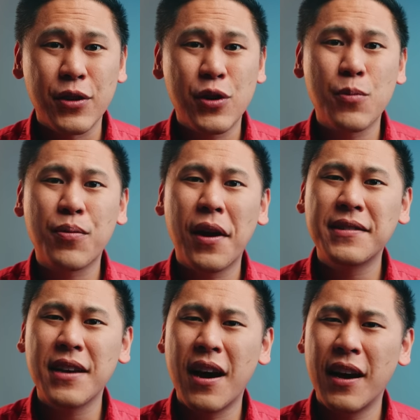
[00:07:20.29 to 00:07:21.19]
So do you
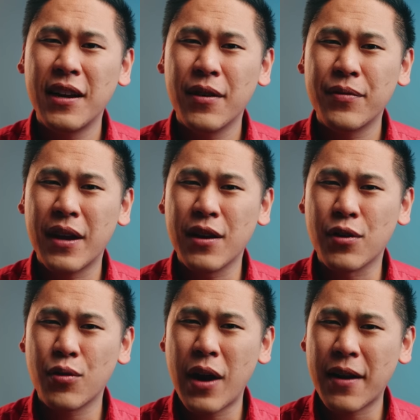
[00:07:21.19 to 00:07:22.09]
price it high enough that you
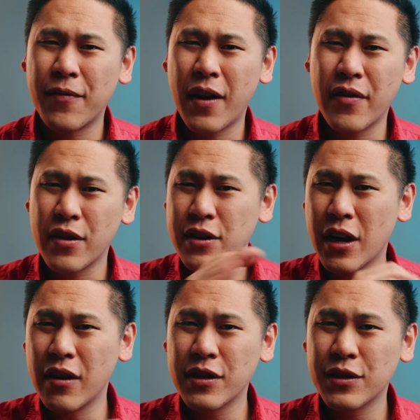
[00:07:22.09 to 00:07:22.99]
crack
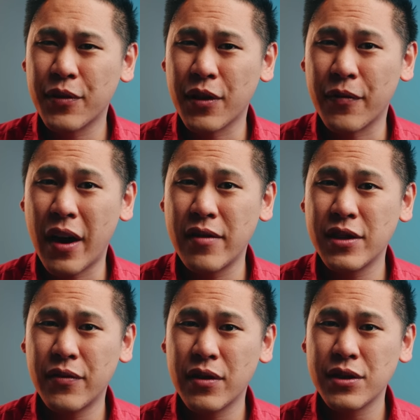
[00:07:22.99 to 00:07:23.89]
$500 for the
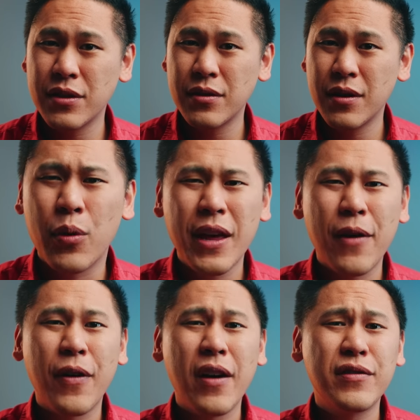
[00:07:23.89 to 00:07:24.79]
5G version? Will that
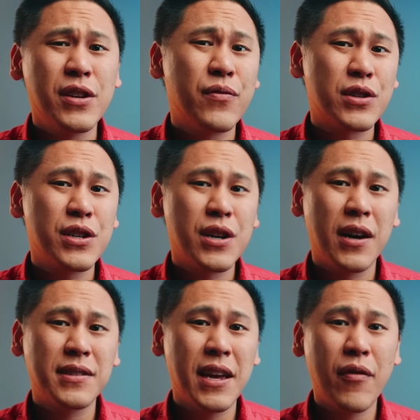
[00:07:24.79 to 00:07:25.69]
5G version
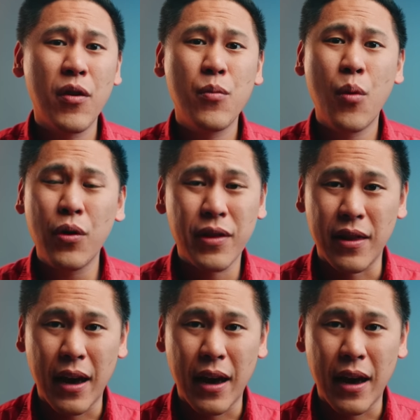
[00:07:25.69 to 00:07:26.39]
cost even more than